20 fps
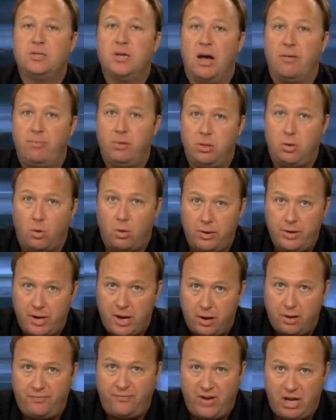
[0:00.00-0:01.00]
is of the Lord
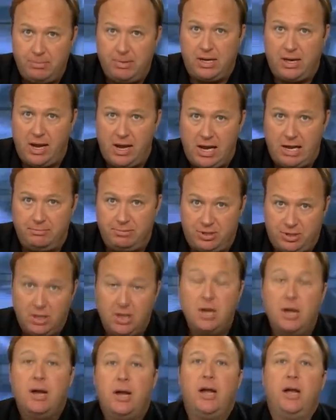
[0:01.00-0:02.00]
to go to FEMA
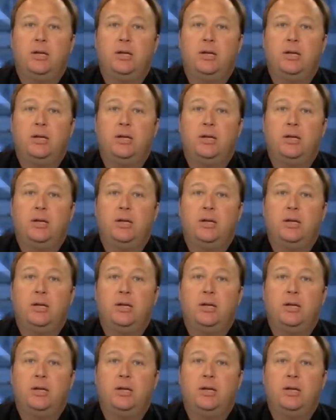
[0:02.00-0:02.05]
camps.